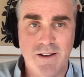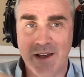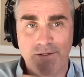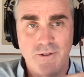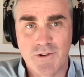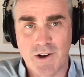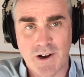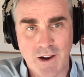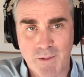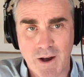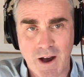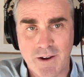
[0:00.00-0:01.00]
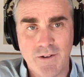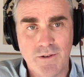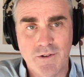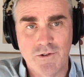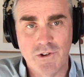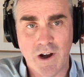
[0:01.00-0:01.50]
If you're talking about how to do the
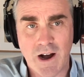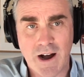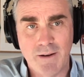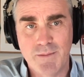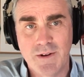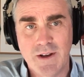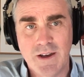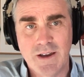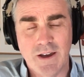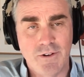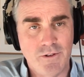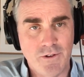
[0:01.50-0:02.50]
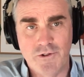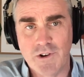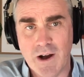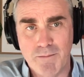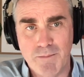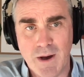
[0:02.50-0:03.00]
job and do your
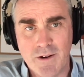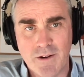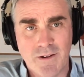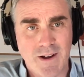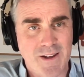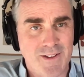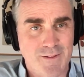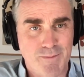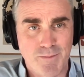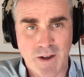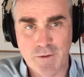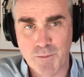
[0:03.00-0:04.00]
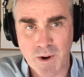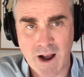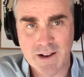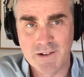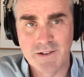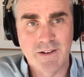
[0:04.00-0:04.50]
job better and the best
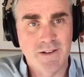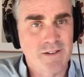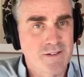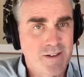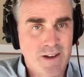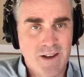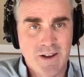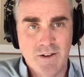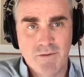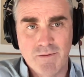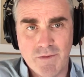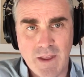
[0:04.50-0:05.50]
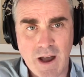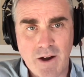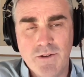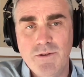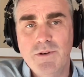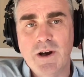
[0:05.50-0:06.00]
practices, now
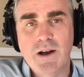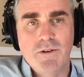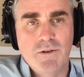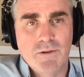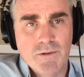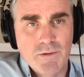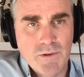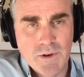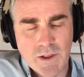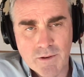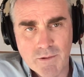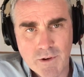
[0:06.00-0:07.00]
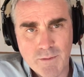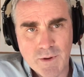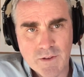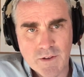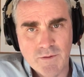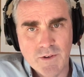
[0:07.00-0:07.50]
you got your you got the rudiments
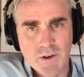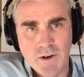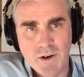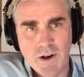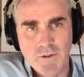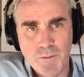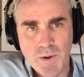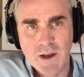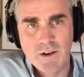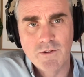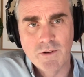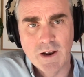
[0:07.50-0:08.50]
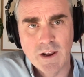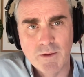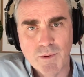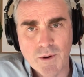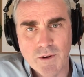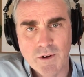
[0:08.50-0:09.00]
of a of a paid training
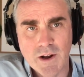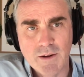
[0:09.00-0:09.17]
program.